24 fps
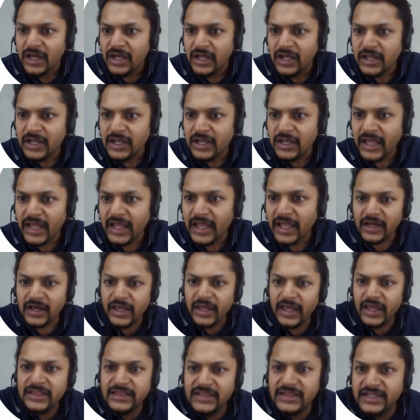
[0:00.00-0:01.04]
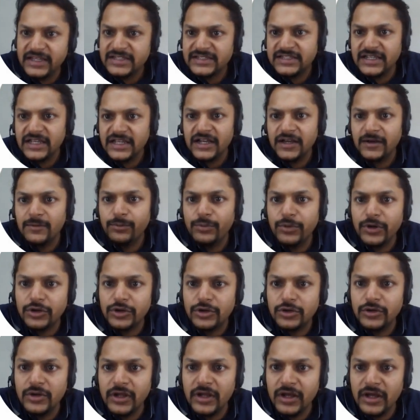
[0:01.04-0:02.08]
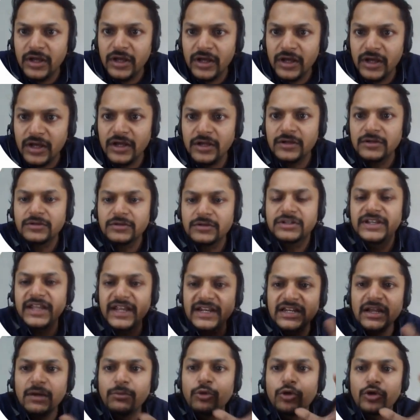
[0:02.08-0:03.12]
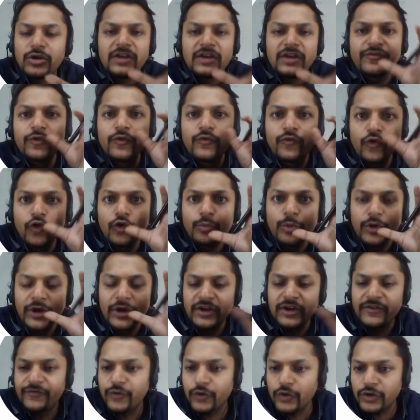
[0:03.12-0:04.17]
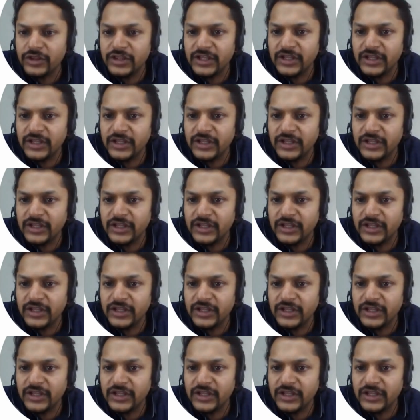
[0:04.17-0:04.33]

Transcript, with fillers: Like in this data booklet for 4.4,